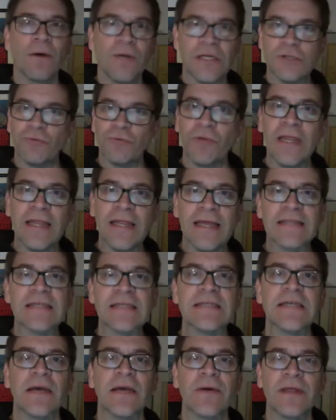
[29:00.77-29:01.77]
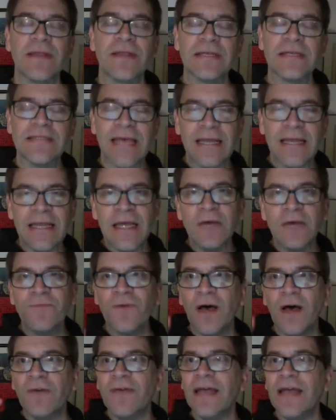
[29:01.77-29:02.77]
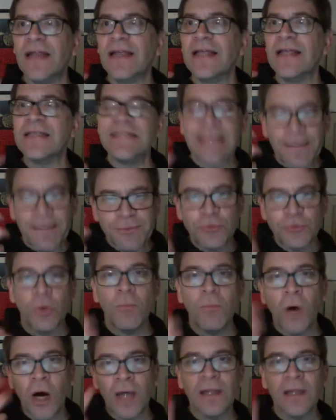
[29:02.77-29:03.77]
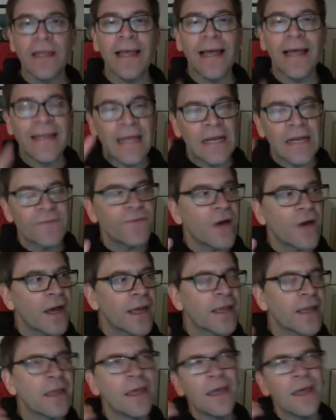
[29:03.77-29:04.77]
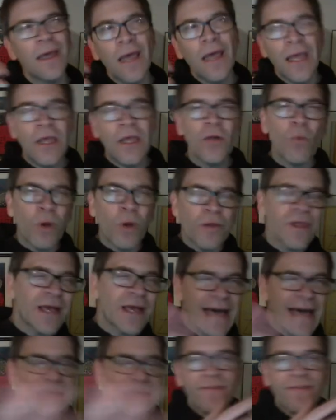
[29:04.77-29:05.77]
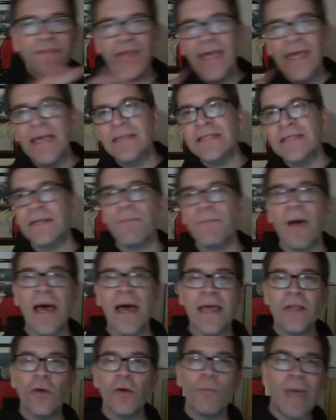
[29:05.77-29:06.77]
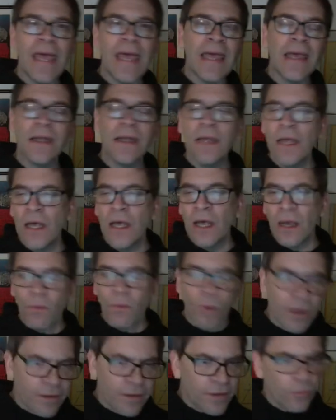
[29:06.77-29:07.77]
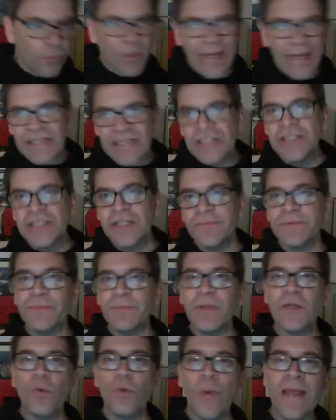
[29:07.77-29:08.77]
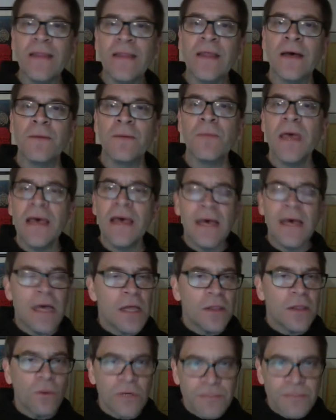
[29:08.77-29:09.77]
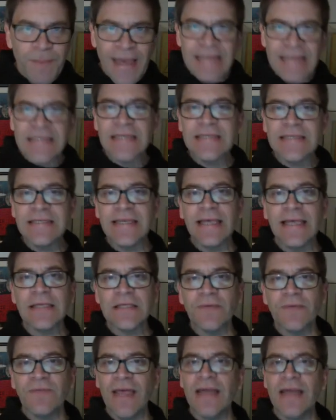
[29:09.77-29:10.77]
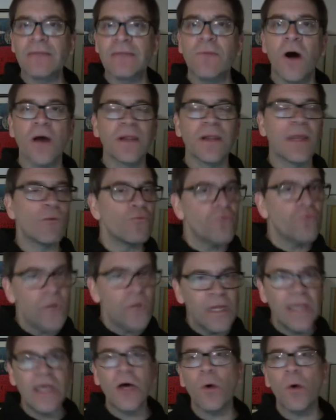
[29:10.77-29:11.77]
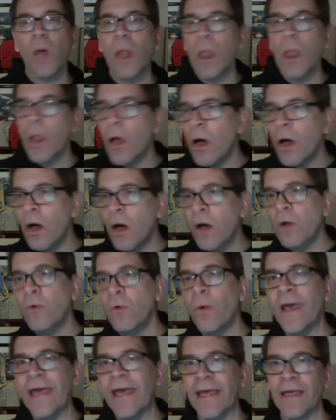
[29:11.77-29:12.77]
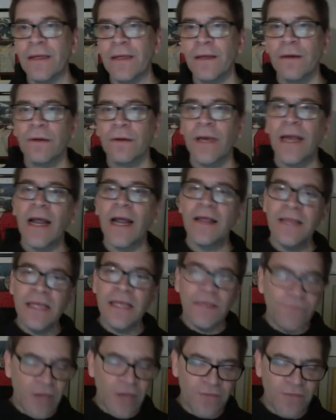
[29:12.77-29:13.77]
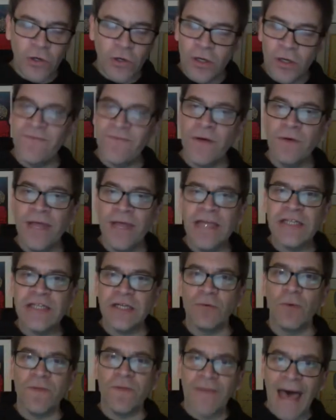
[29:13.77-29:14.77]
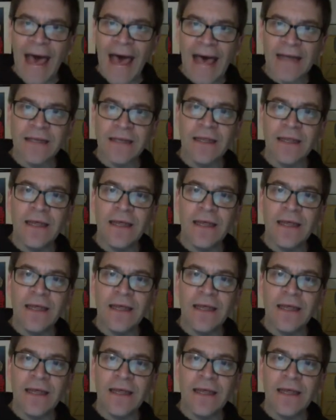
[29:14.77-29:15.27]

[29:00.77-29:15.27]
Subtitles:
is really necessary. This idea of kind of conceptual modeling, identifying, you know, what are the kinds of things in my domain, what are the relationships between them. Those basic skills of data modeling really go a long way, right? I think if you have a good foundation with that,